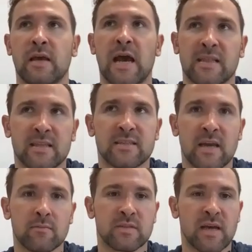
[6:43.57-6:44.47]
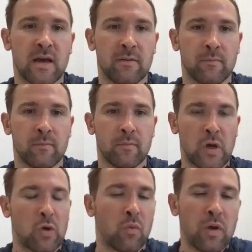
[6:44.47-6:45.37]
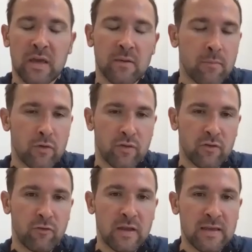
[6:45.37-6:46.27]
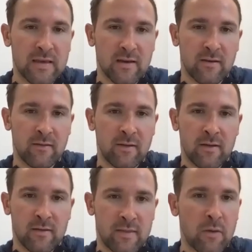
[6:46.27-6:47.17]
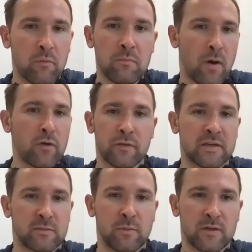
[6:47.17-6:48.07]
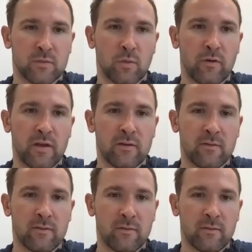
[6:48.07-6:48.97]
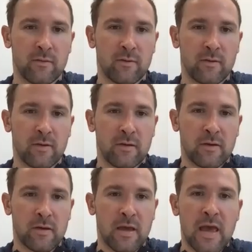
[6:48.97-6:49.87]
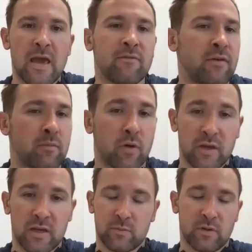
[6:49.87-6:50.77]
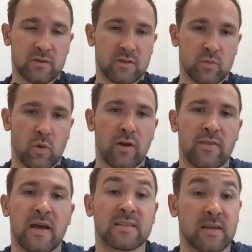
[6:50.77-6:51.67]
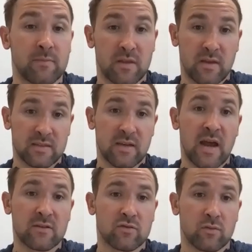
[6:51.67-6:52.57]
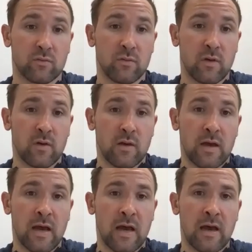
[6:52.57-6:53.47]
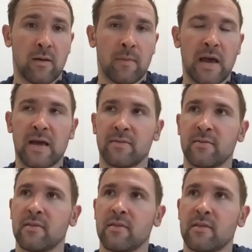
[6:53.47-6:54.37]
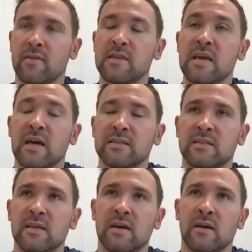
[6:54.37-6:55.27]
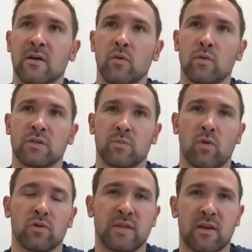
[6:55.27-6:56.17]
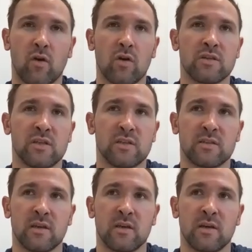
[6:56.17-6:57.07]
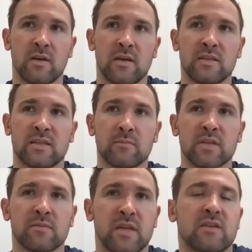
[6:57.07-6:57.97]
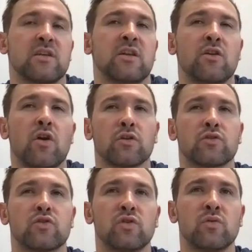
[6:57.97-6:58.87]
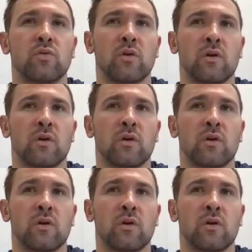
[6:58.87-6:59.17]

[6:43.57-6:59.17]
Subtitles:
at the same time, we can both agree here that we both experience worry. Everybody experiences worry, and that's something that's natural. And the idea with sports psychology is sometimes actually not to